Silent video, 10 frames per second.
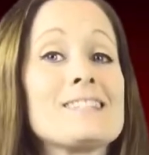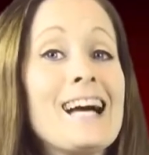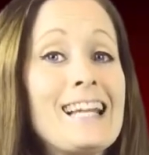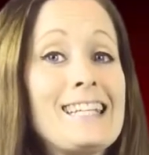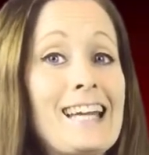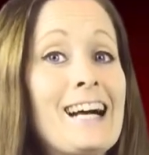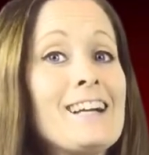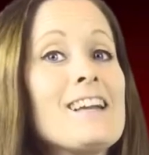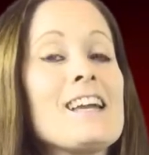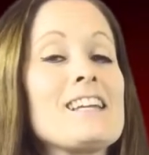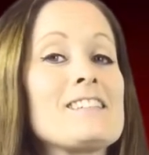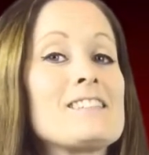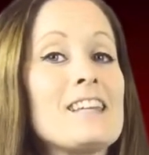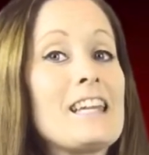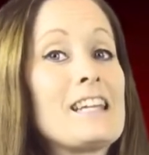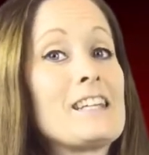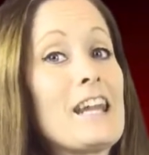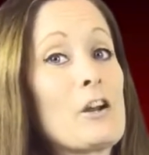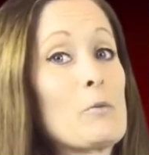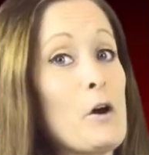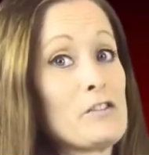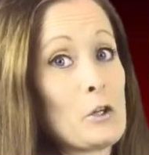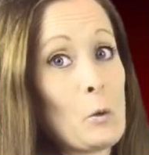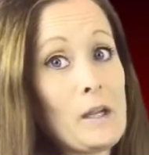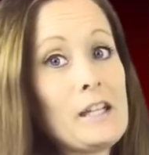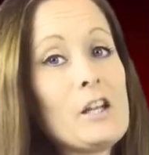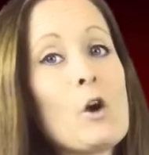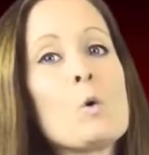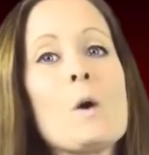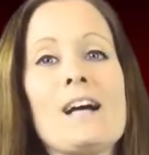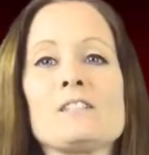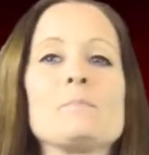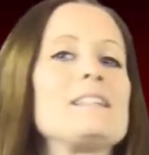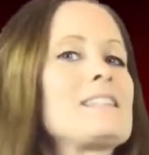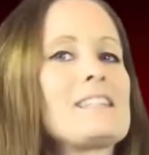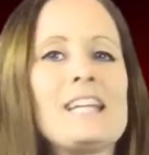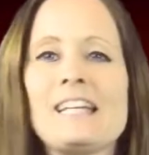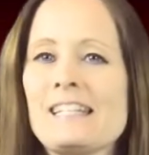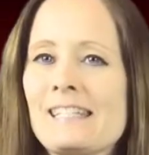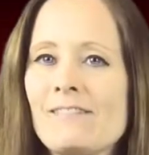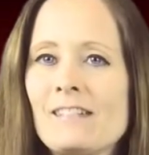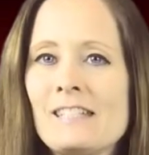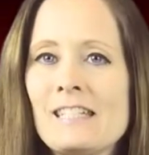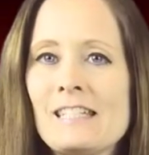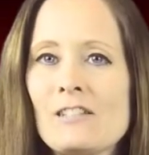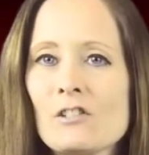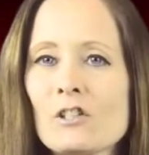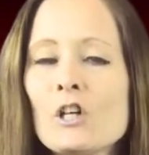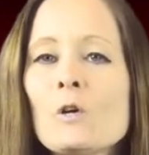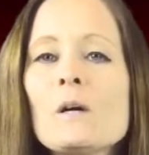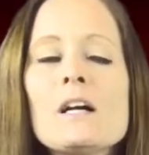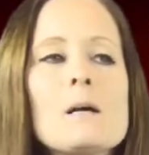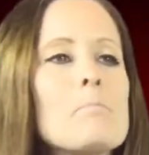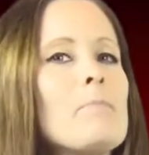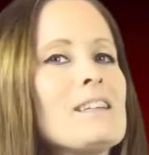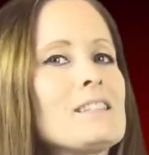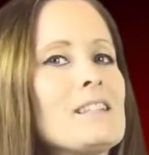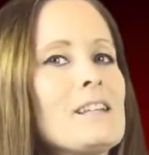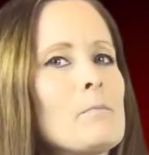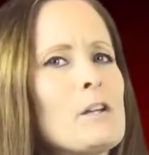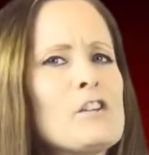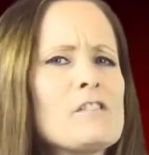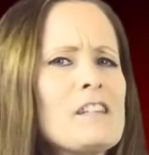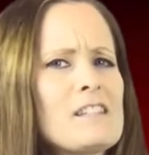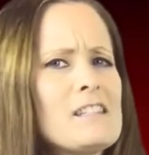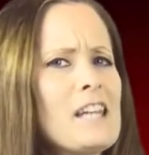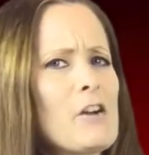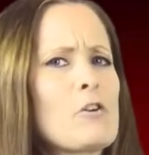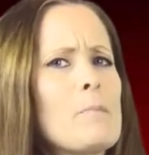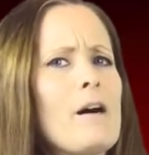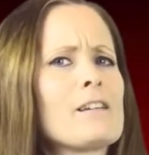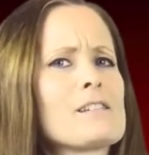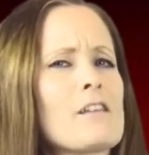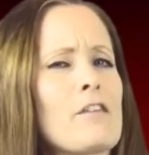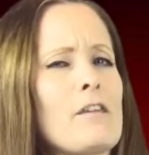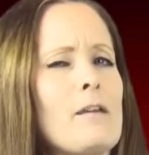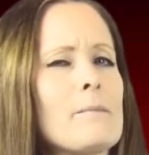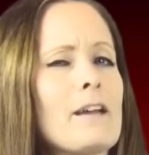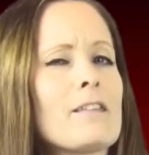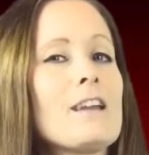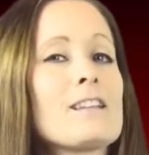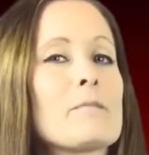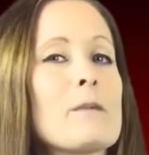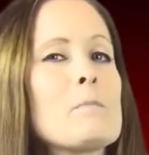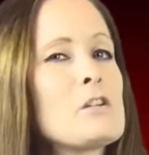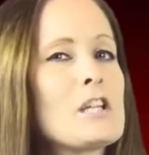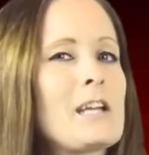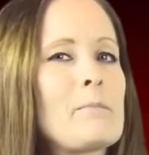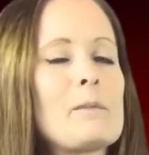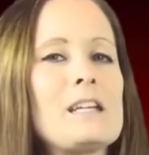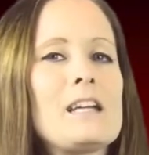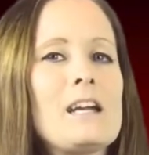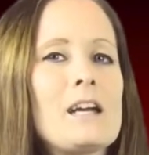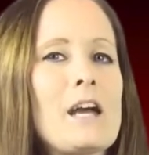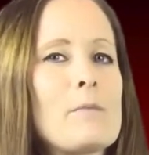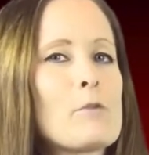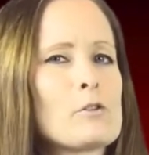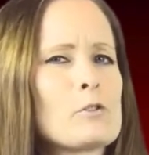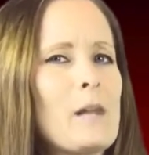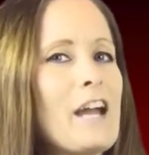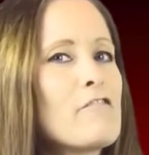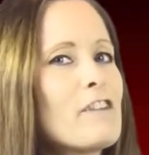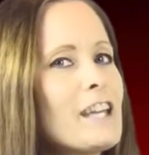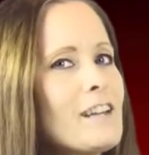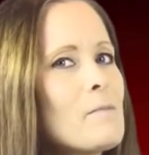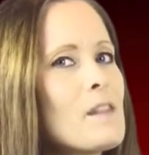Talia is the necromancer queen who has been slain 17 years ago, but because of this necromancer theme, I think that maybe she can be uh, brought to life again,